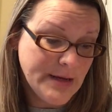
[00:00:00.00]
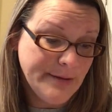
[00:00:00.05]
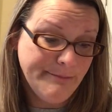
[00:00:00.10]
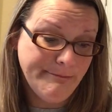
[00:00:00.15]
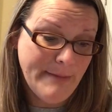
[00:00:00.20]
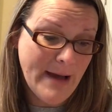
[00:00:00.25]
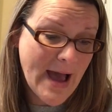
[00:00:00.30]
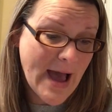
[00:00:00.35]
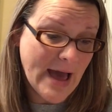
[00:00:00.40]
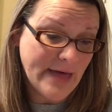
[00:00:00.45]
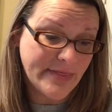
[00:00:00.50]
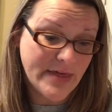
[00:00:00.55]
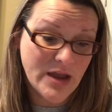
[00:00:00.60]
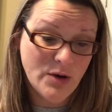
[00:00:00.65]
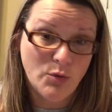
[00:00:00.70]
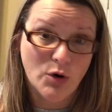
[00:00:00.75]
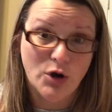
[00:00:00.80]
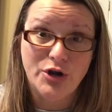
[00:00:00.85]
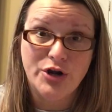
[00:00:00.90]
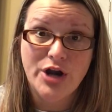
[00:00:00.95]
My, they
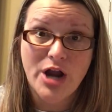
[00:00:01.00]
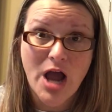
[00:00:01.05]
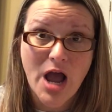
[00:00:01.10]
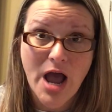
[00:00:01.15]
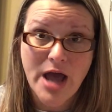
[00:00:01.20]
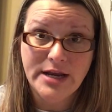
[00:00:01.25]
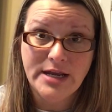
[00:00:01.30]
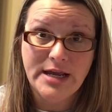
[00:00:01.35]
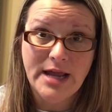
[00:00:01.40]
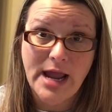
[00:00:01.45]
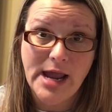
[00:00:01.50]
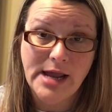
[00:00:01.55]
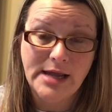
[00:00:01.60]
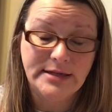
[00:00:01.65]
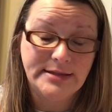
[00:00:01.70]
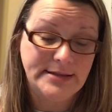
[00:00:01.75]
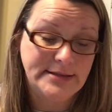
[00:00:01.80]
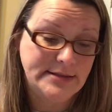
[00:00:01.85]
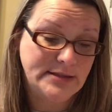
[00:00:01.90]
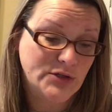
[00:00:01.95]
were naughty
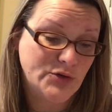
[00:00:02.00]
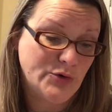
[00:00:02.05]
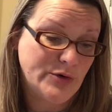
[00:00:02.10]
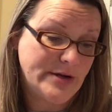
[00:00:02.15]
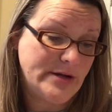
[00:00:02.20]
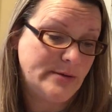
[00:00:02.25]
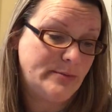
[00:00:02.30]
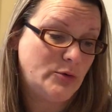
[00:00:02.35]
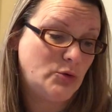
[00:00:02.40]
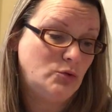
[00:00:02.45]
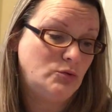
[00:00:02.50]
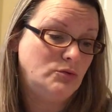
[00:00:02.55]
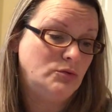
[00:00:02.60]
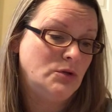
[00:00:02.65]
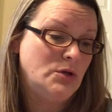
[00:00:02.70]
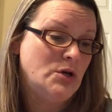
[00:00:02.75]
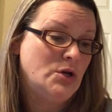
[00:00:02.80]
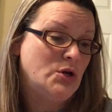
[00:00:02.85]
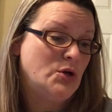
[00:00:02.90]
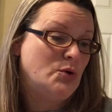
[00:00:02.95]
and disagreeable.
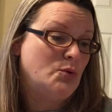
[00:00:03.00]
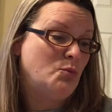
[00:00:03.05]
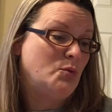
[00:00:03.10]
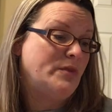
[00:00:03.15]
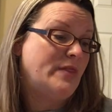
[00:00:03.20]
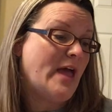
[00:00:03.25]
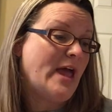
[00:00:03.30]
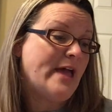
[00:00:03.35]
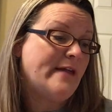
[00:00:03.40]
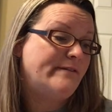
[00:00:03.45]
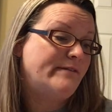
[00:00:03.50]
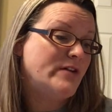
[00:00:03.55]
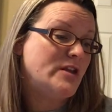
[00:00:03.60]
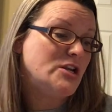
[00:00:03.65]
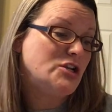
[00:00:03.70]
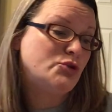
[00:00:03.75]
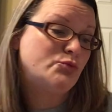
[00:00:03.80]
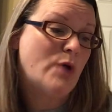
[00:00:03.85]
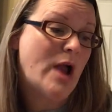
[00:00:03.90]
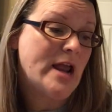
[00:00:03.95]
When she had
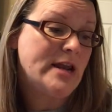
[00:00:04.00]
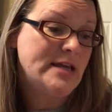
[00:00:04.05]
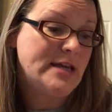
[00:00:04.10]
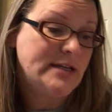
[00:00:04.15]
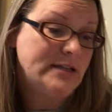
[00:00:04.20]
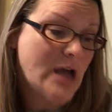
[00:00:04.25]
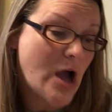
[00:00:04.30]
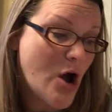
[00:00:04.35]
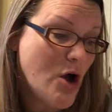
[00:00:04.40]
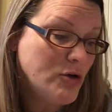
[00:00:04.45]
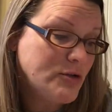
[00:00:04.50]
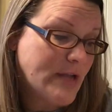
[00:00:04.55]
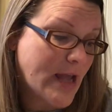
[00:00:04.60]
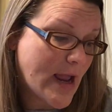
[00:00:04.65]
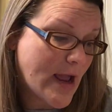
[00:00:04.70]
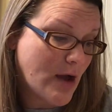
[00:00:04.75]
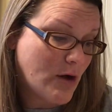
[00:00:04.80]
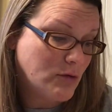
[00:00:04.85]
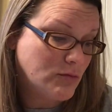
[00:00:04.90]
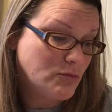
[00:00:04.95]
finished writing it all
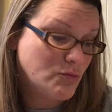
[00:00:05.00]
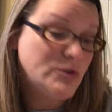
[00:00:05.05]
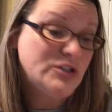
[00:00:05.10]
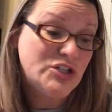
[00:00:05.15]
down,